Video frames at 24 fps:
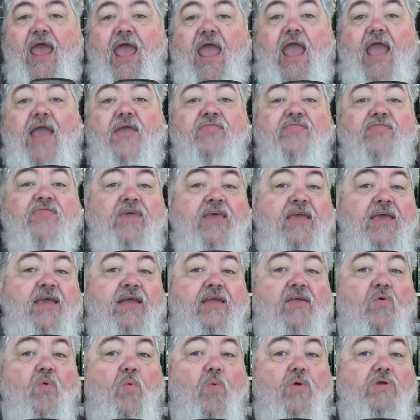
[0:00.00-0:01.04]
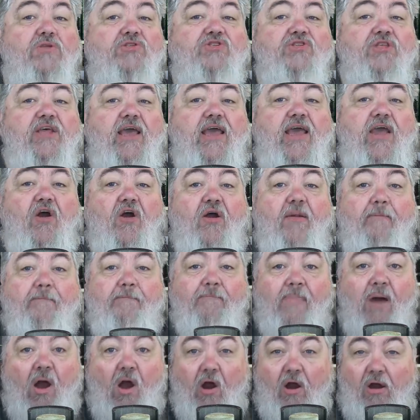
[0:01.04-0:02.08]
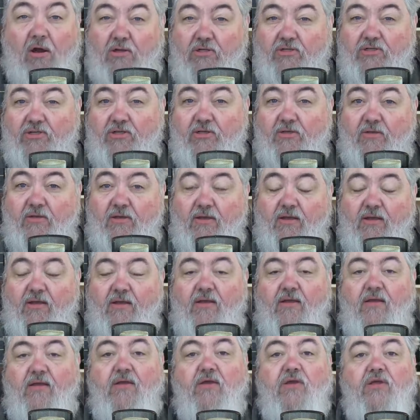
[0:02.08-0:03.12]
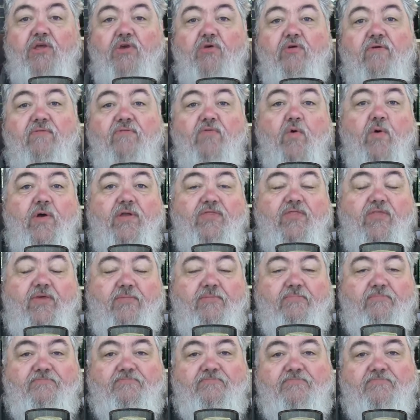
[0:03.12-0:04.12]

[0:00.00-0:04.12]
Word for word: And then, once they are marked, you avoid them.